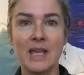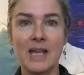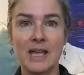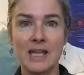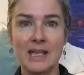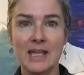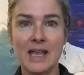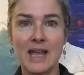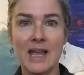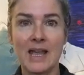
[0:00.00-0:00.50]

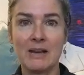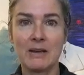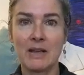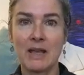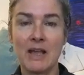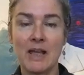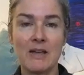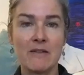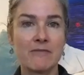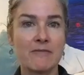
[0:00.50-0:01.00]
Again,
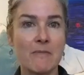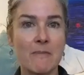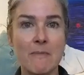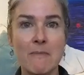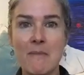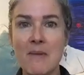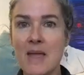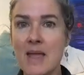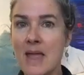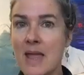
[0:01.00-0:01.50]
for
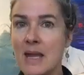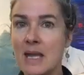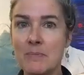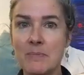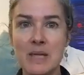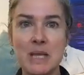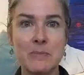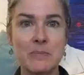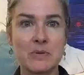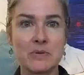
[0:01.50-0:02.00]
many
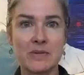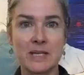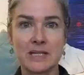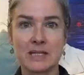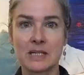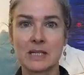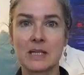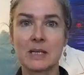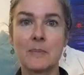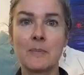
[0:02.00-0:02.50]
people, there's
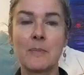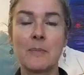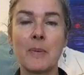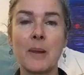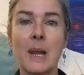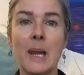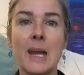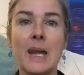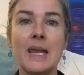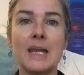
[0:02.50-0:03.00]
a
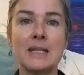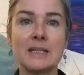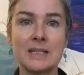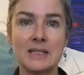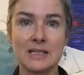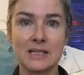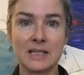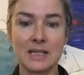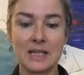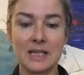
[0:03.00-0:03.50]
complete
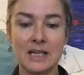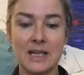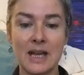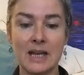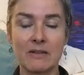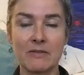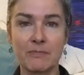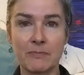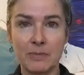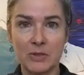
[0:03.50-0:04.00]

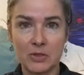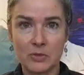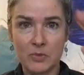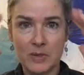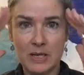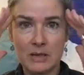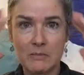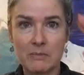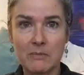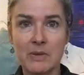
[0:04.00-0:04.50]
disconnect
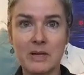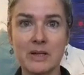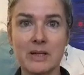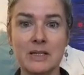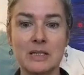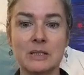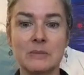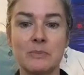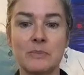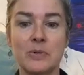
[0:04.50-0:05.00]
between
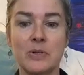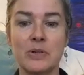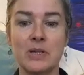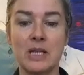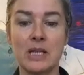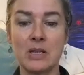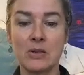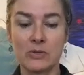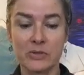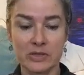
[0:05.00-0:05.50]
mind and
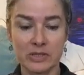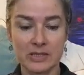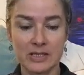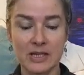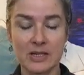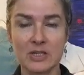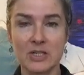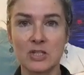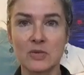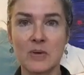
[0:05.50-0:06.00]
body, or
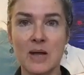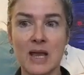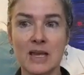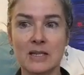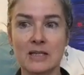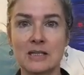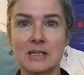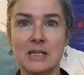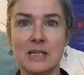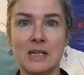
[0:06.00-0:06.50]

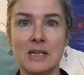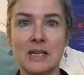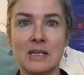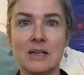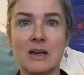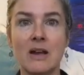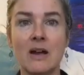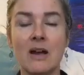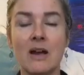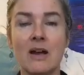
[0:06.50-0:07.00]
sexuality and
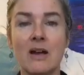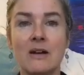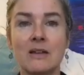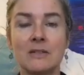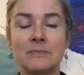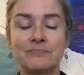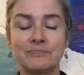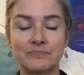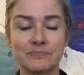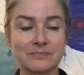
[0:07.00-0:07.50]
heart.
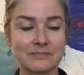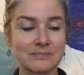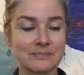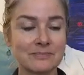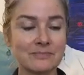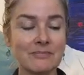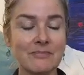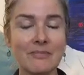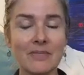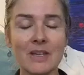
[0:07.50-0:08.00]

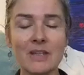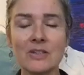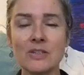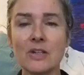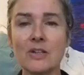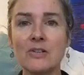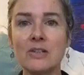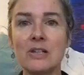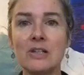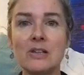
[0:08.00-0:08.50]

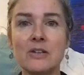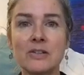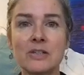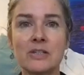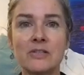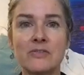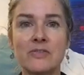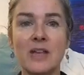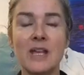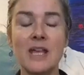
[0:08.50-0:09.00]
So
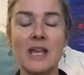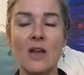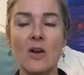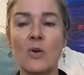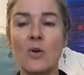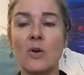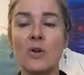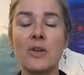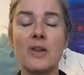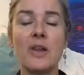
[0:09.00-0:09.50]

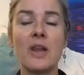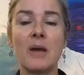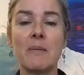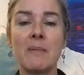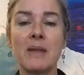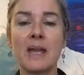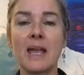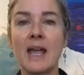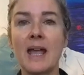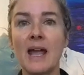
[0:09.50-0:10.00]
or
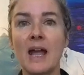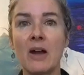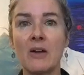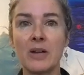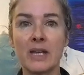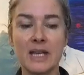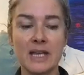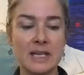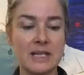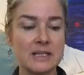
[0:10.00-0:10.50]
numbing out
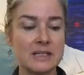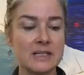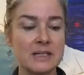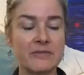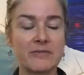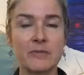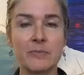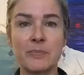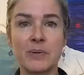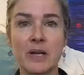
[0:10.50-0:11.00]
in
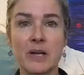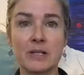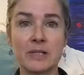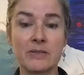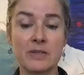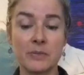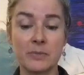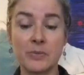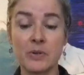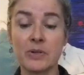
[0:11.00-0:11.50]
different parts of
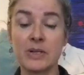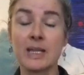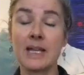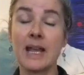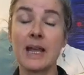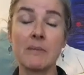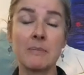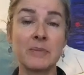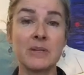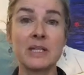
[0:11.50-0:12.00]
the body,
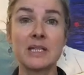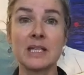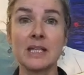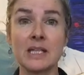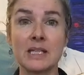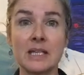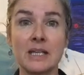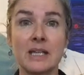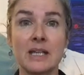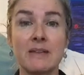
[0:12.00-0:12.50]
and
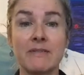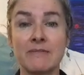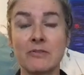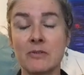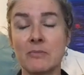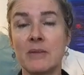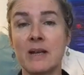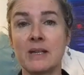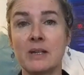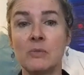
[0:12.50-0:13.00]
particularly for
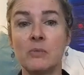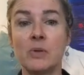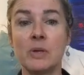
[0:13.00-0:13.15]
men and